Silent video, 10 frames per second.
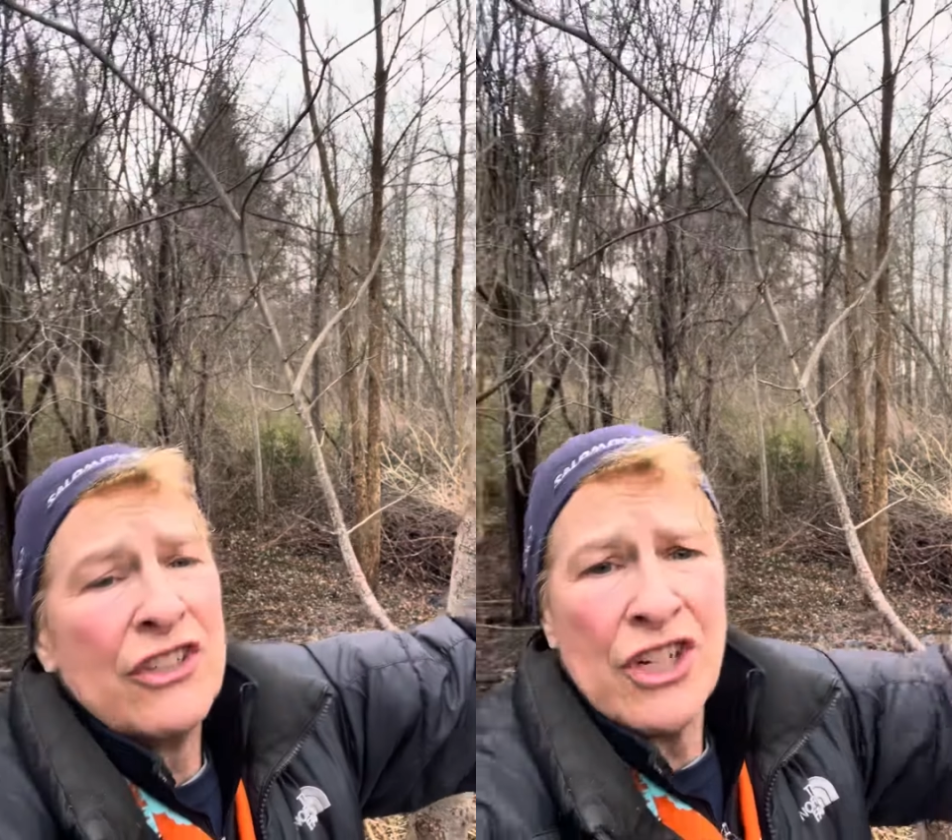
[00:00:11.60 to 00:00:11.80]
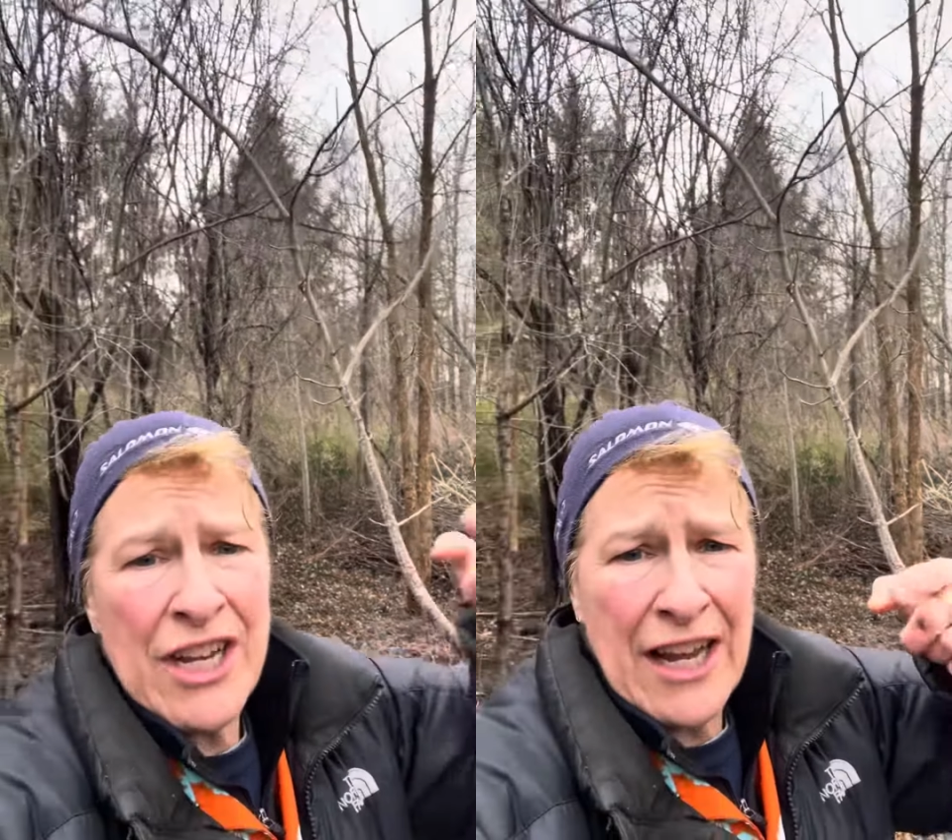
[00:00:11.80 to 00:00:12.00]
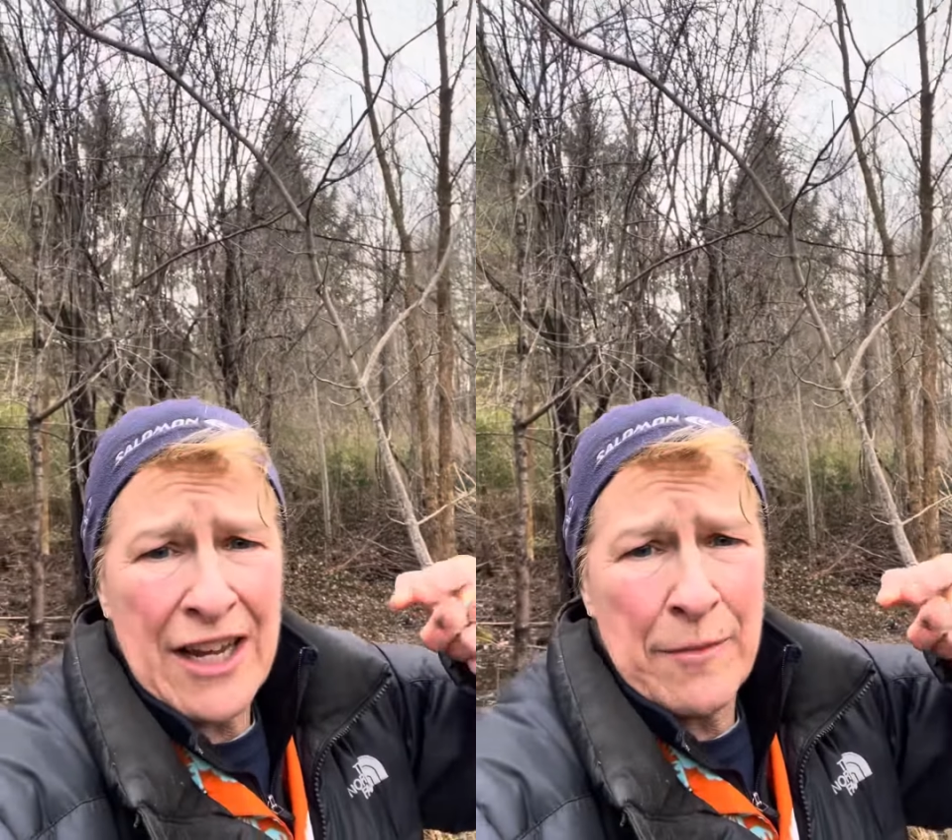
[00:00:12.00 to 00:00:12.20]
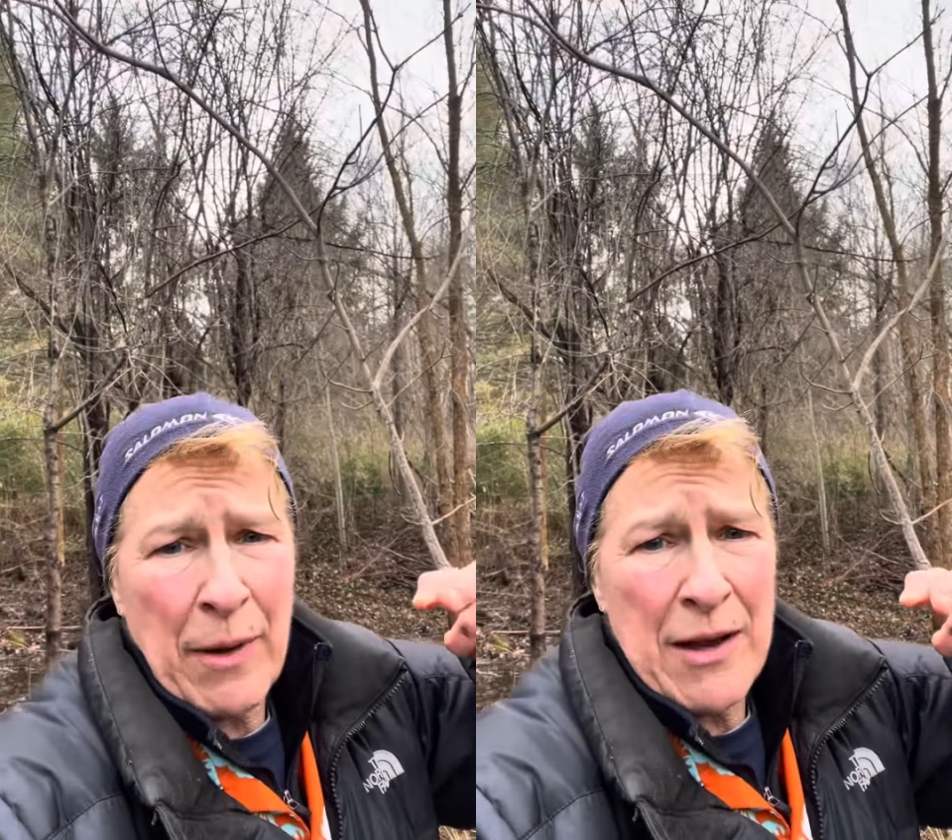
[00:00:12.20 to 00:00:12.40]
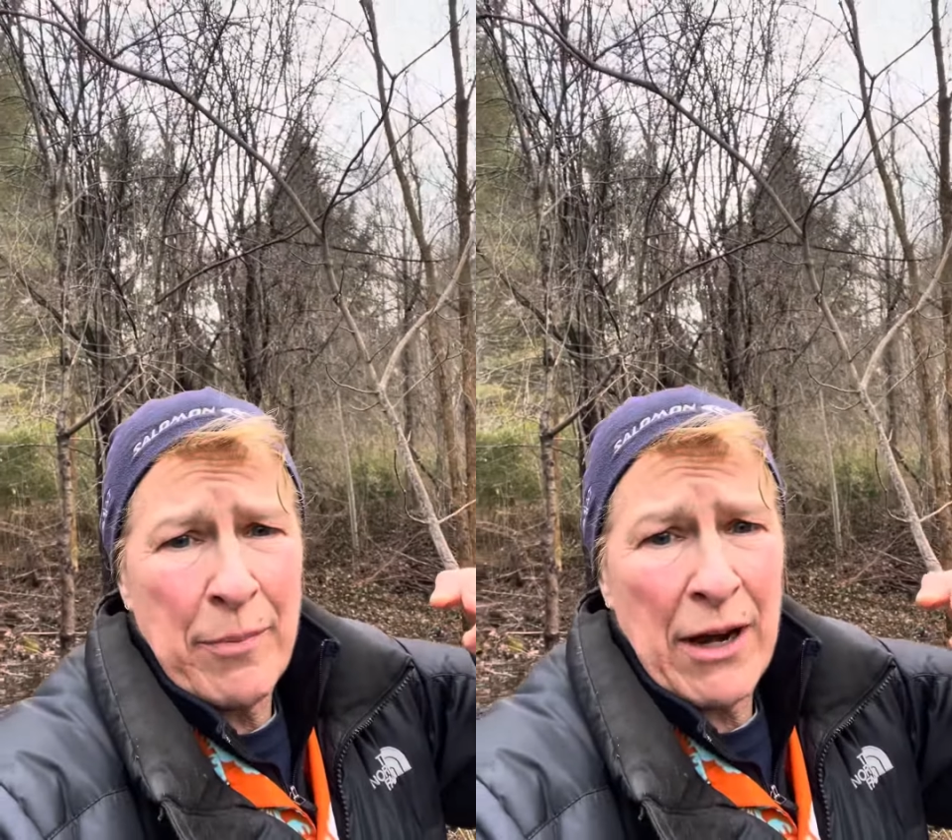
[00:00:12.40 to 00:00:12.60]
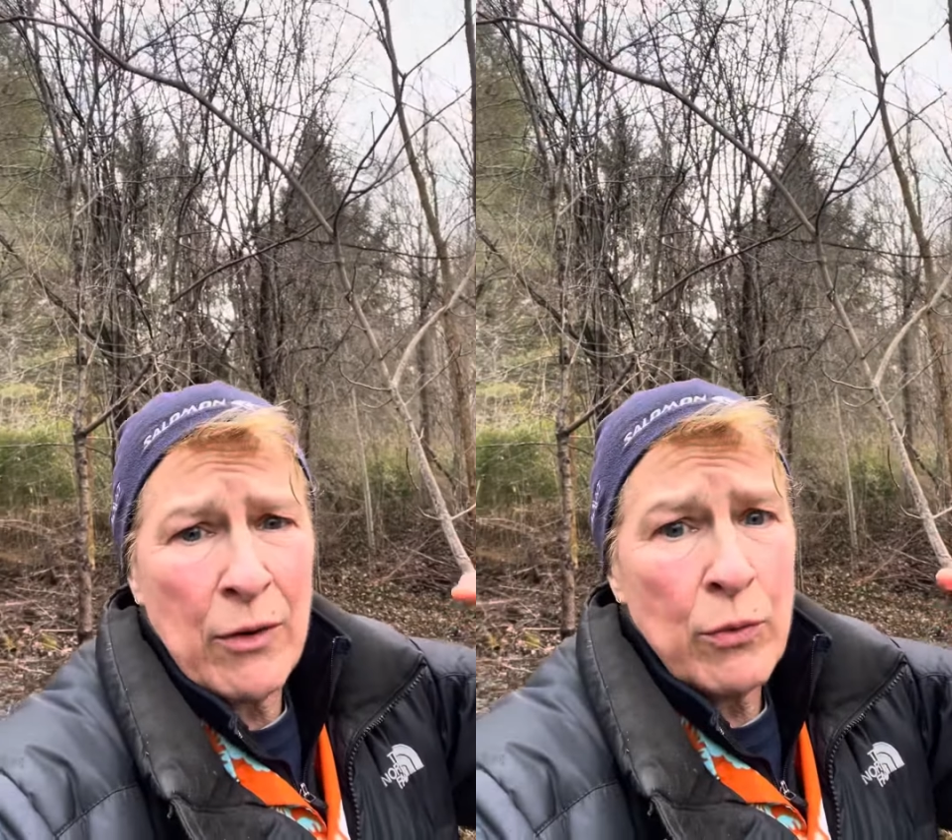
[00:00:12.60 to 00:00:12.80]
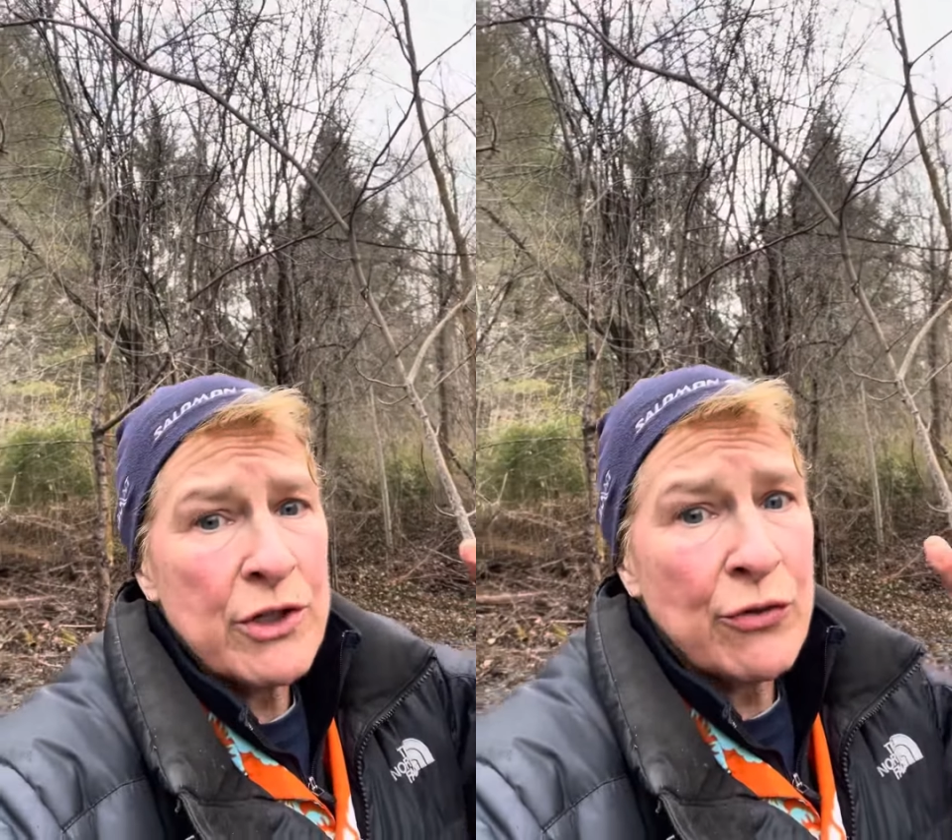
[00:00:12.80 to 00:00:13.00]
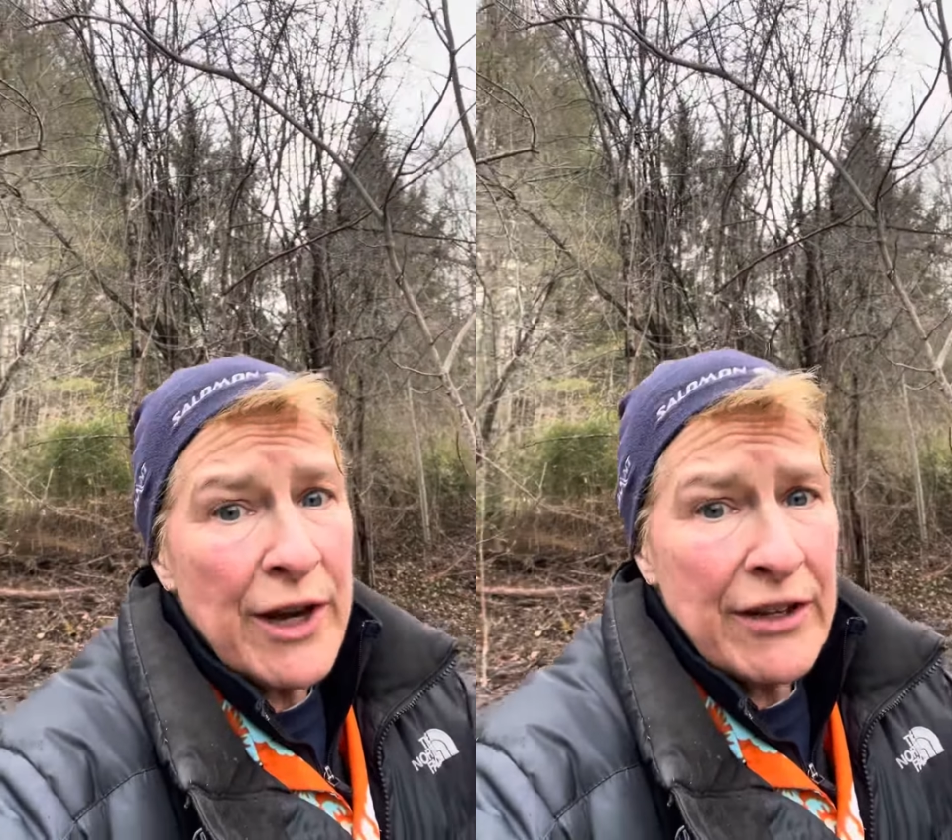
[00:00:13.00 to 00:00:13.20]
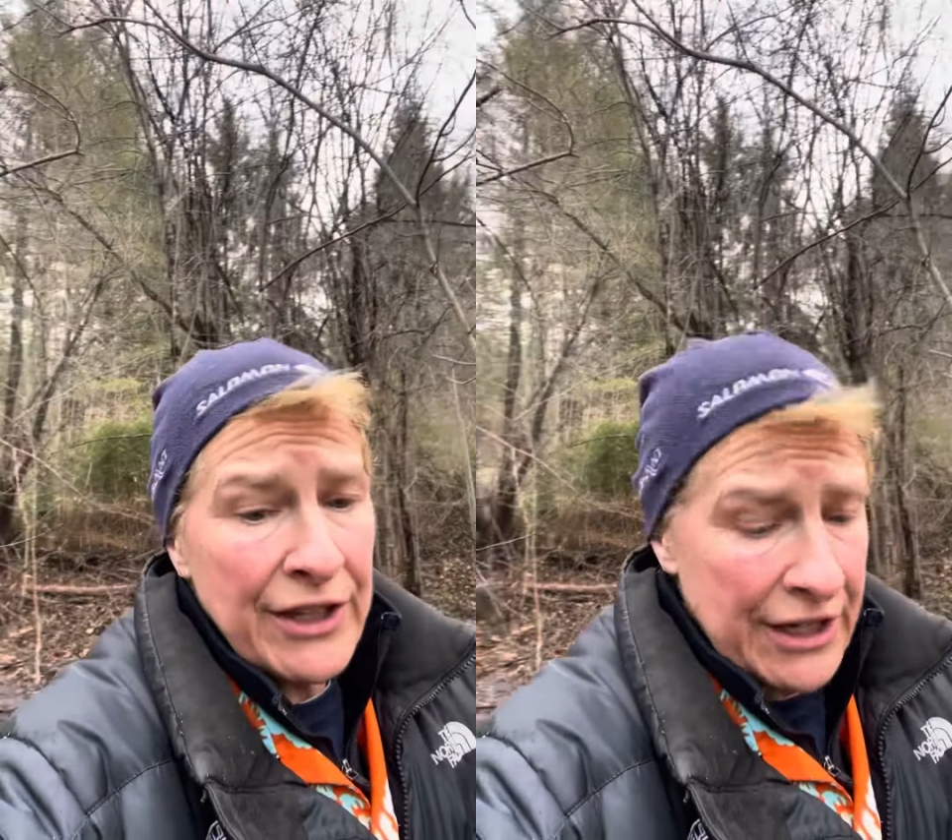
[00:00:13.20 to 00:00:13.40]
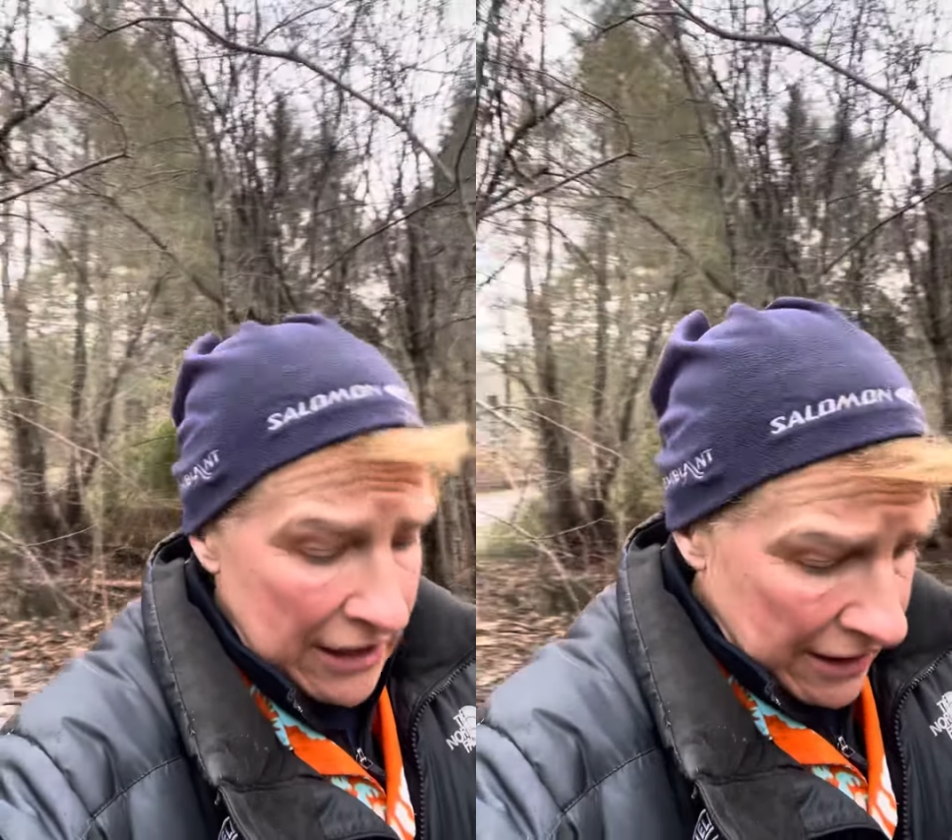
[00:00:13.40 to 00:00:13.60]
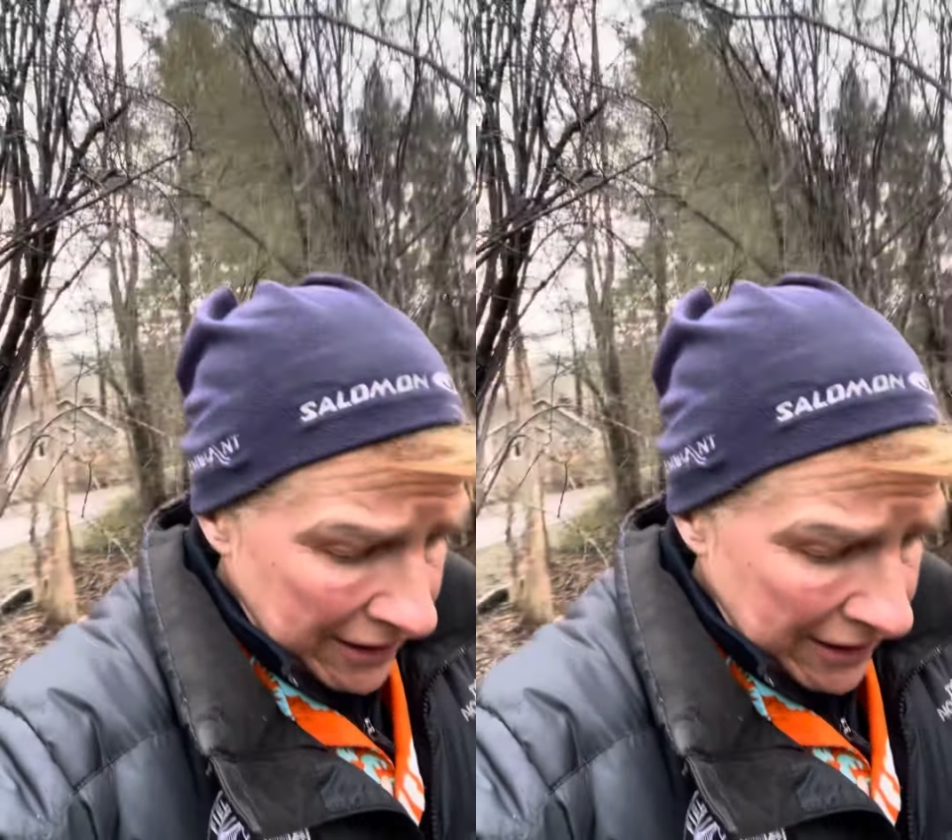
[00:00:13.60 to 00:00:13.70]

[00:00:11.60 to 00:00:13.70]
she got hit by a bear, which really,